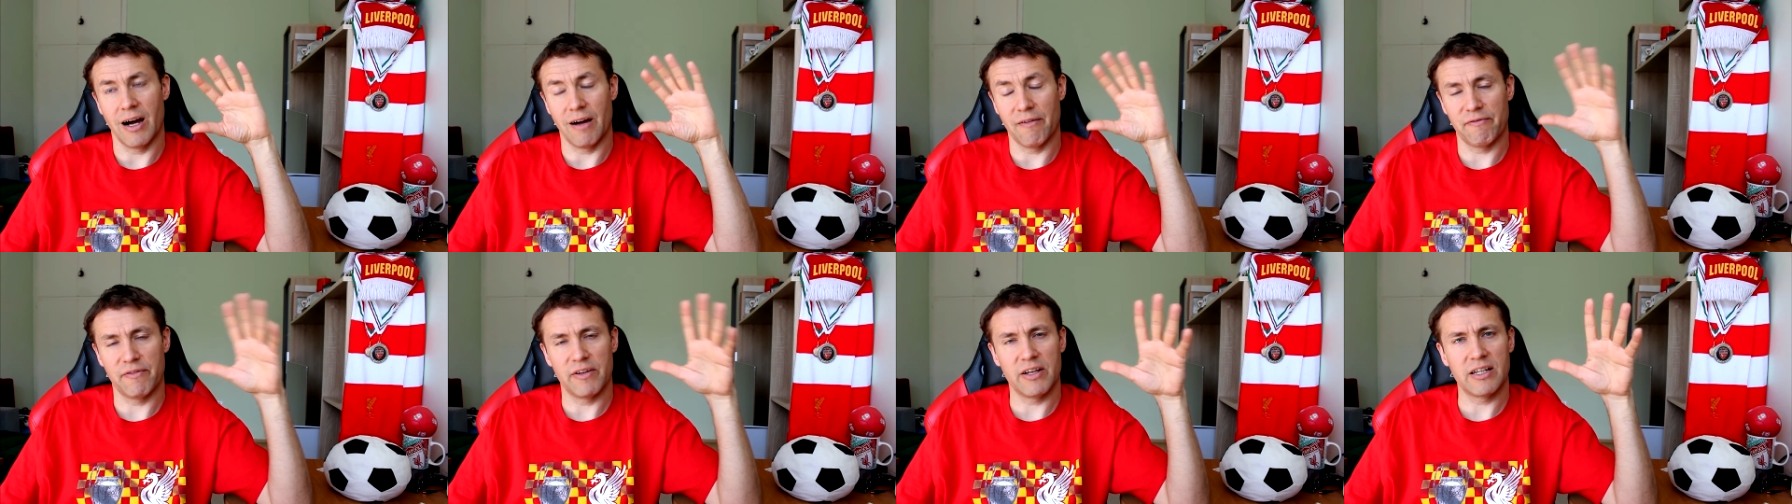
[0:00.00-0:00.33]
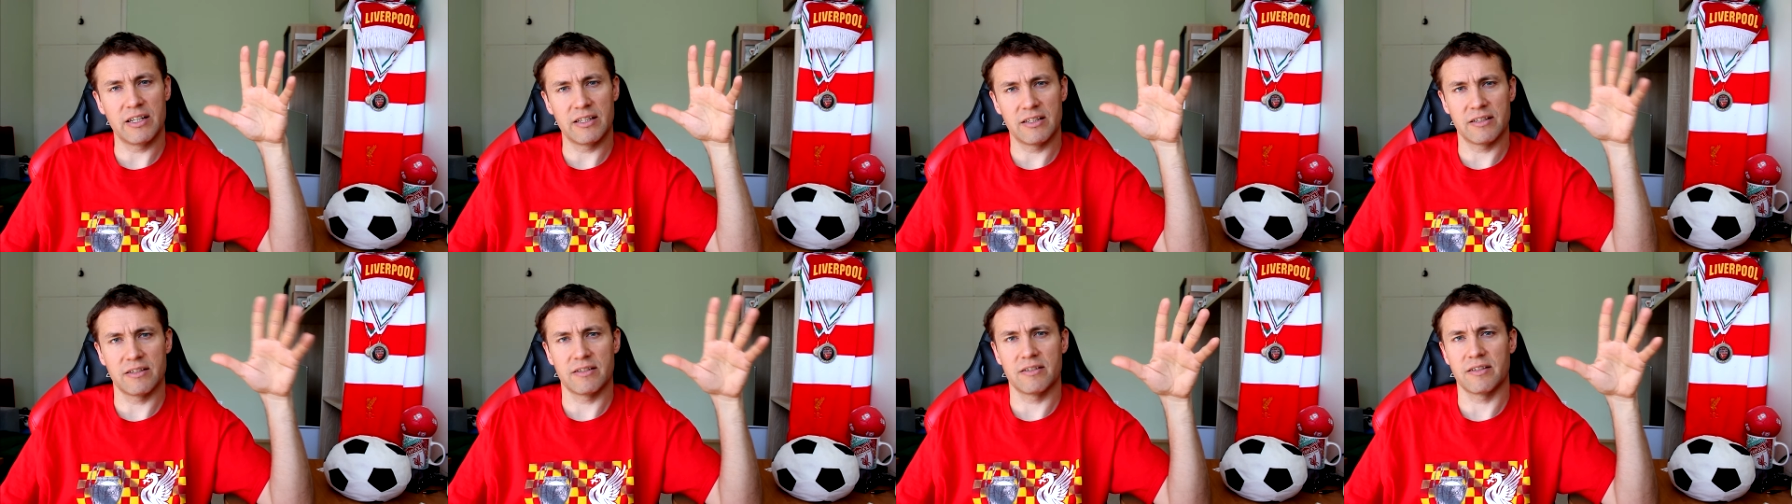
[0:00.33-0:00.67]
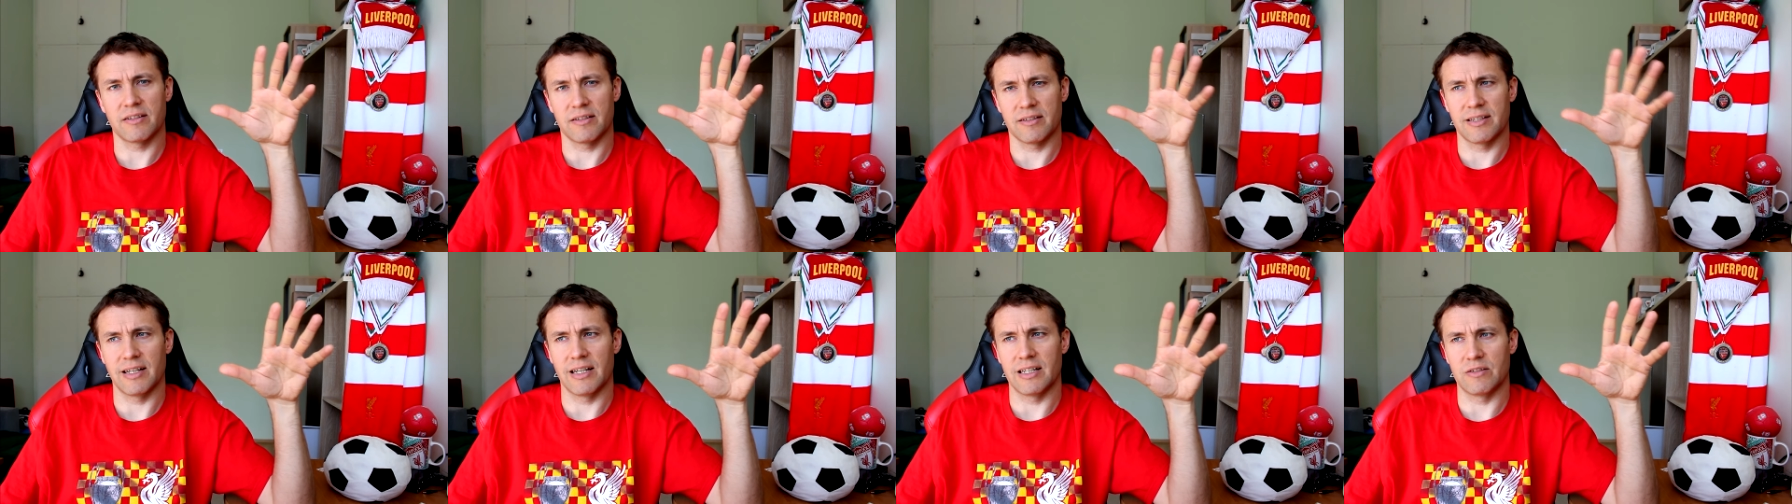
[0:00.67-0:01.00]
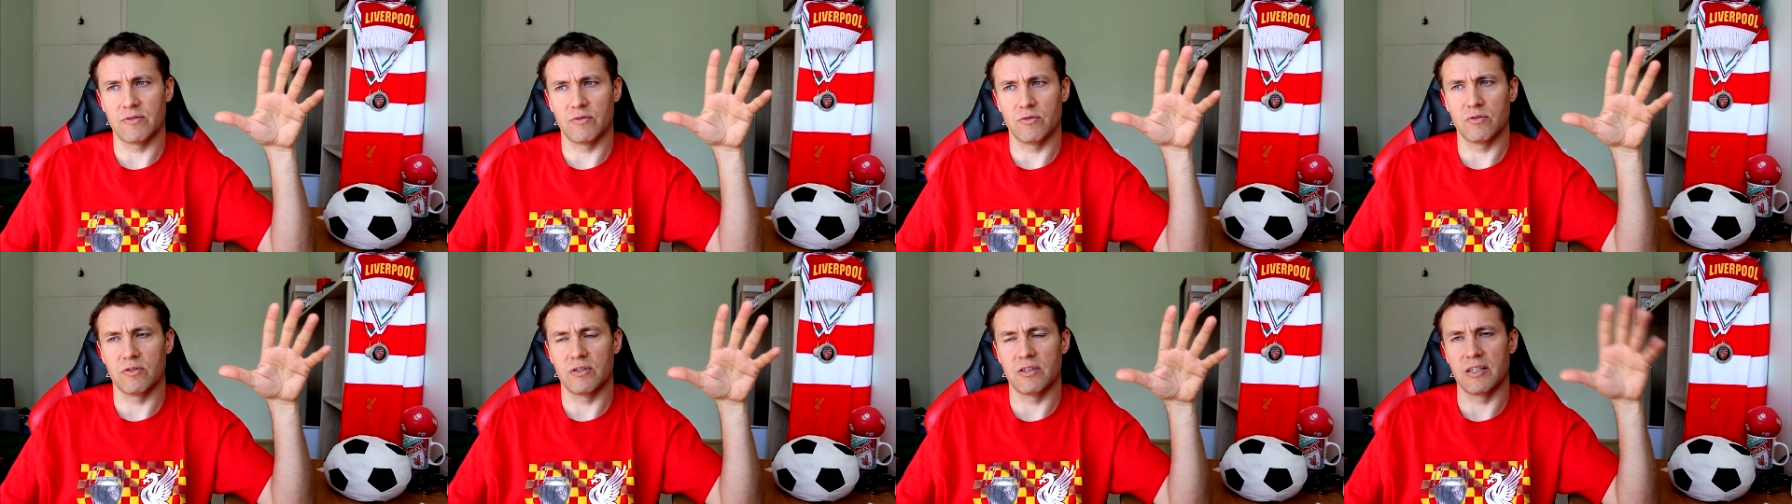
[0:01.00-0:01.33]
I think it's a
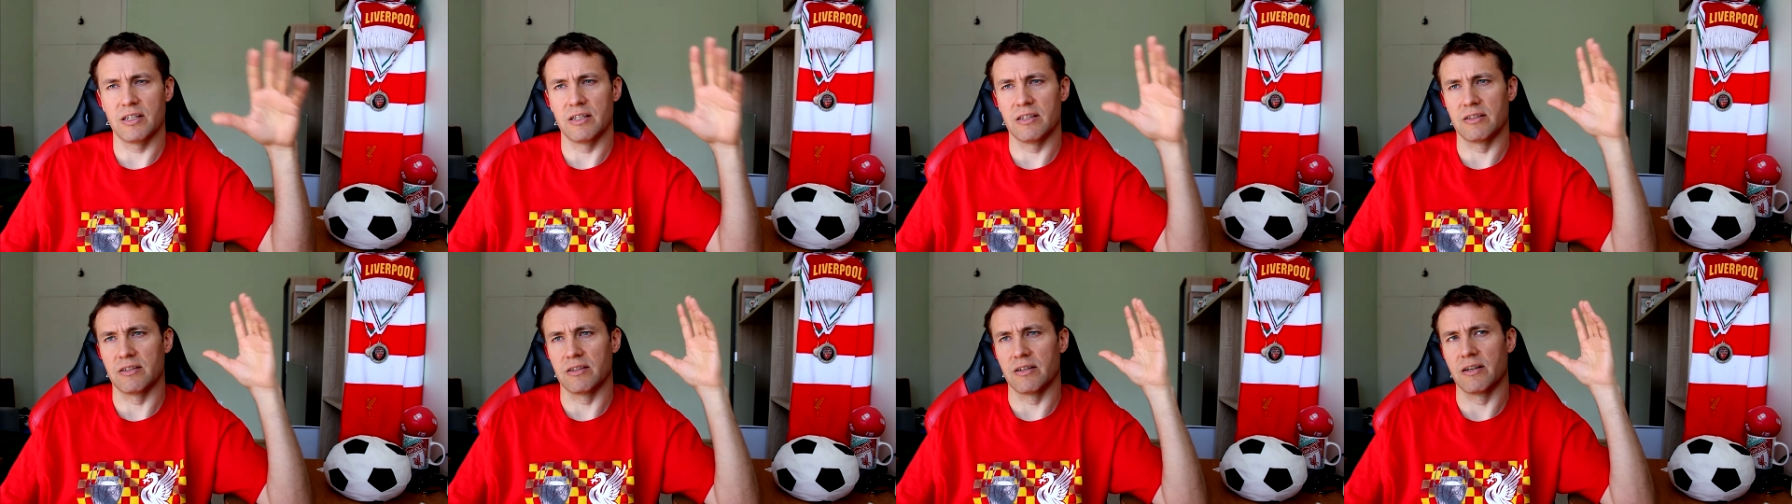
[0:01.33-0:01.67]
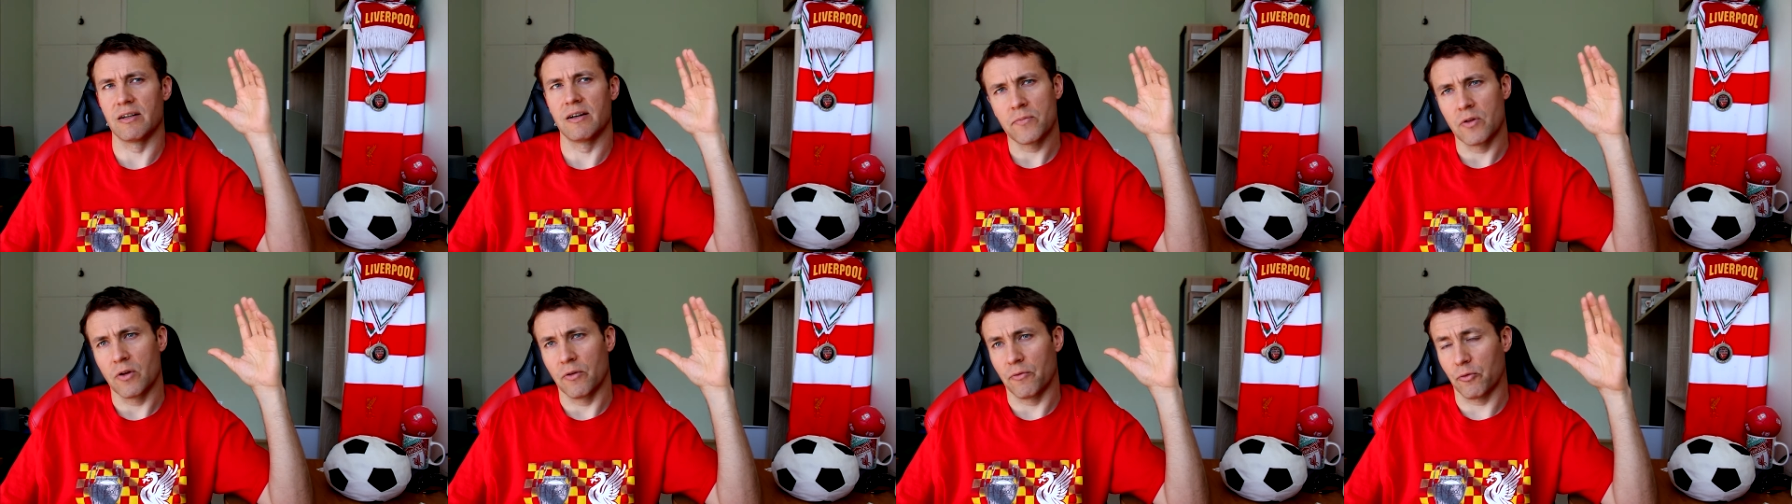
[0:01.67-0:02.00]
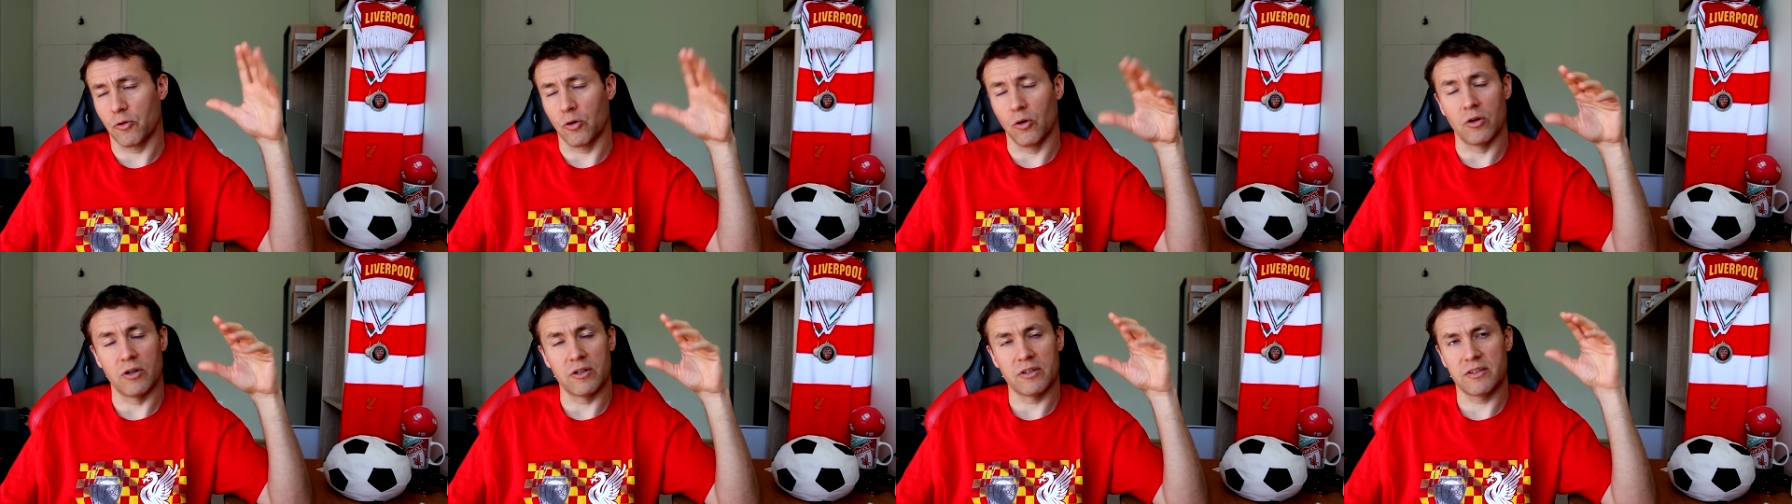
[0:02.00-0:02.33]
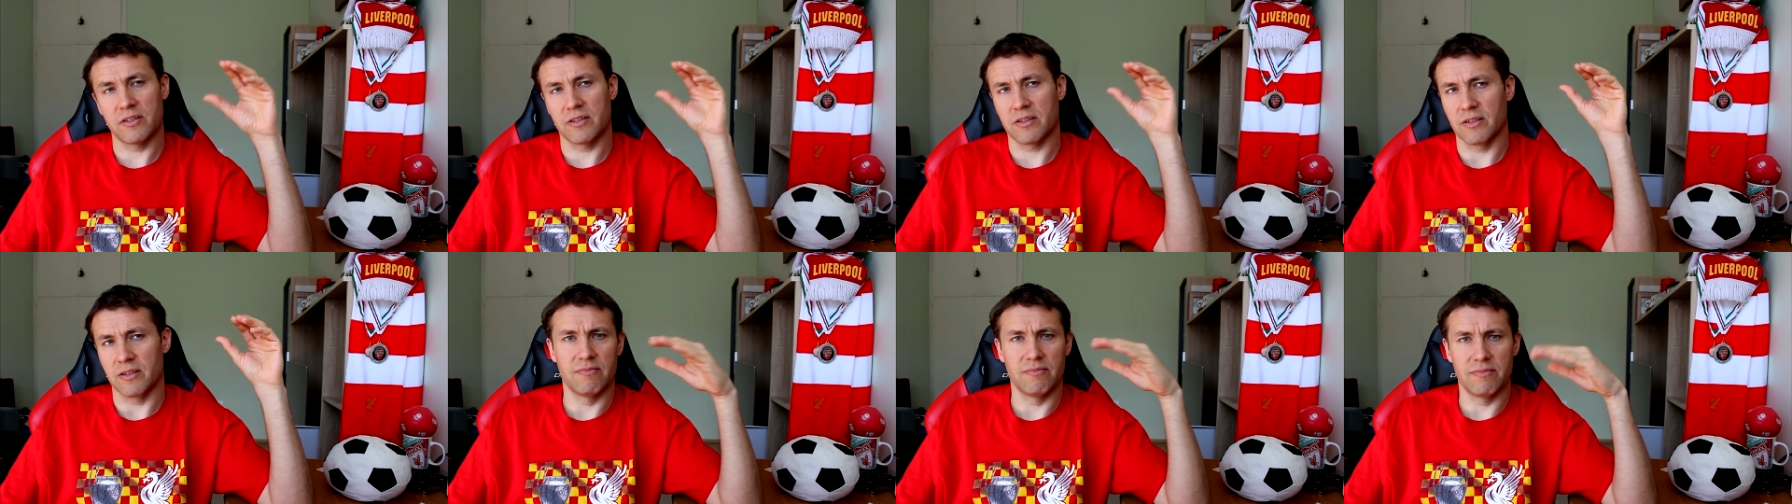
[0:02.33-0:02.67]
successful season. Of
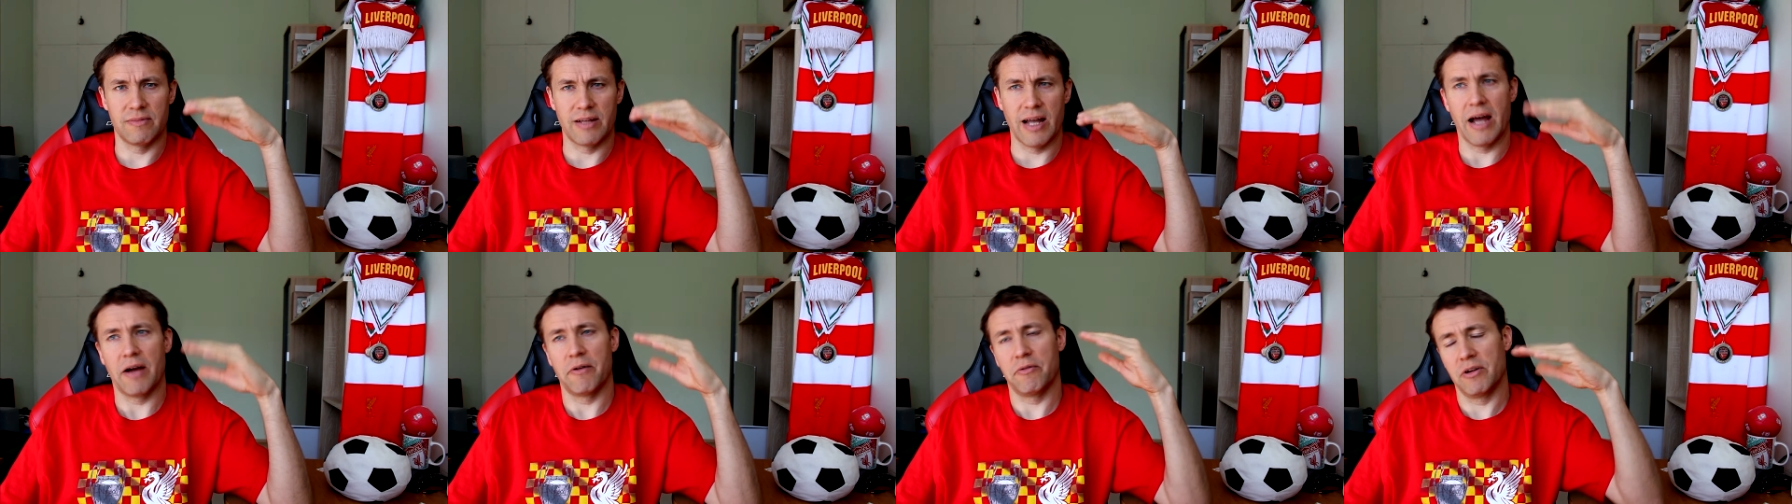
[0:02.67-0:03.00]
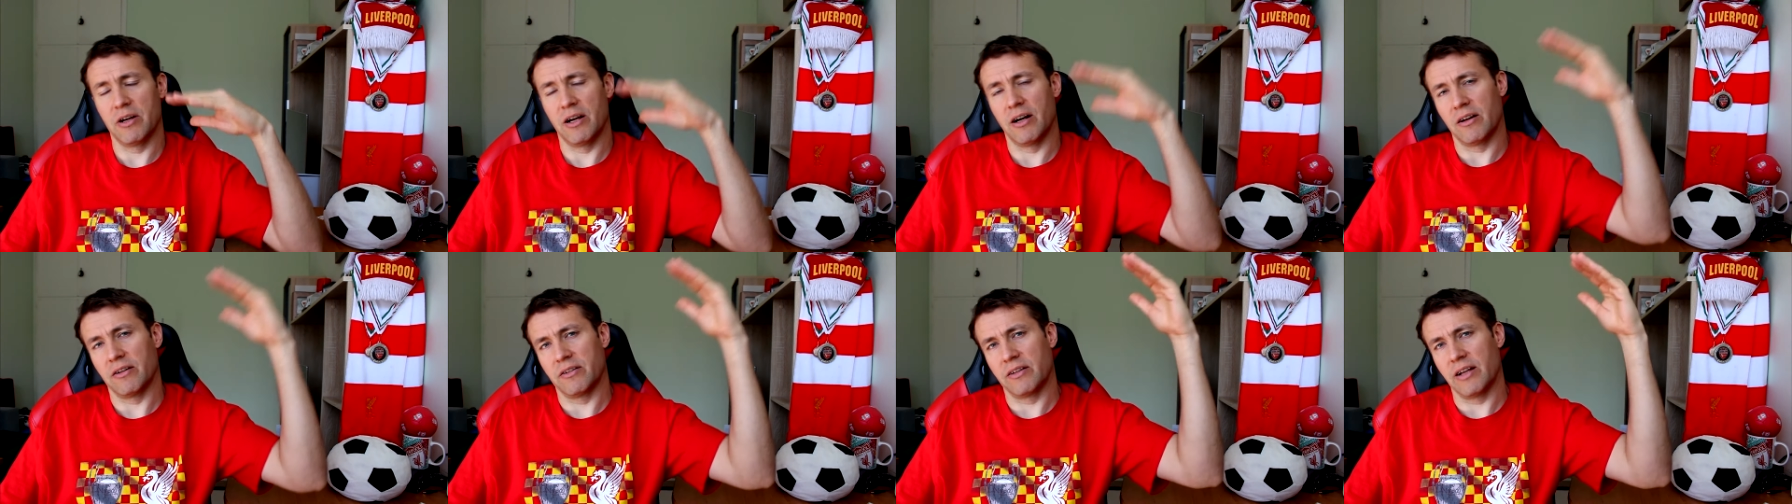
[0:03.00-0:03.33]
course, there are,